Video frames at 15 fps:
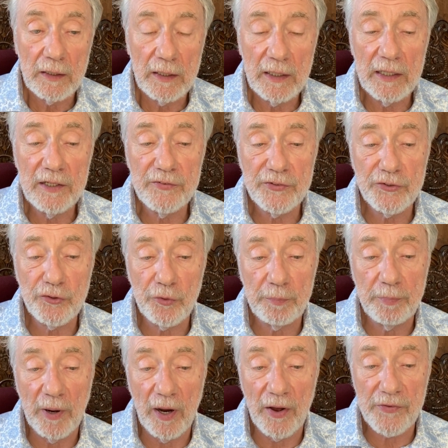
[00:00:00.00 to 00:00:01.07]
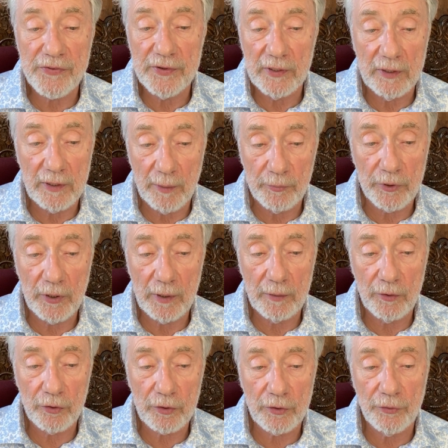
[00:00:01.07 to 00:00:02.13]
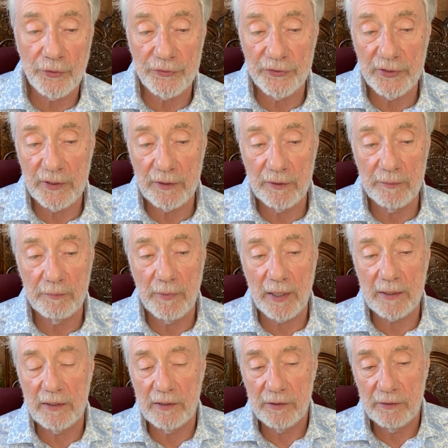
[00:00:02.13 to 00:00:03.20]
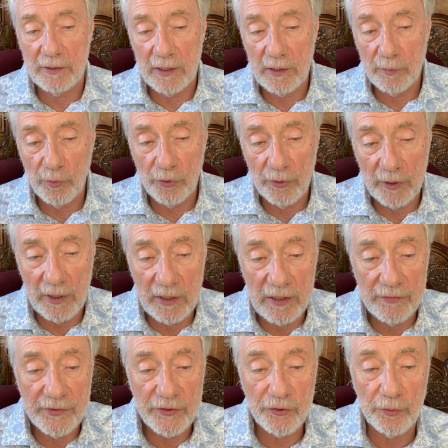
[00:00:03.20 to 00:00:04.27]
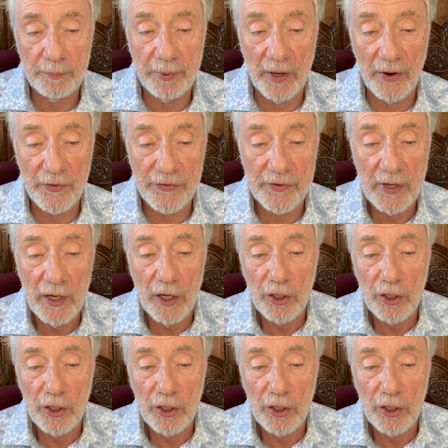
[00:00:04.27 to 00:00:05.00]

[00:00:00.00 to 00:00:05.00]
Individual path, and I'm not quoting McKinnon anymore, individual path,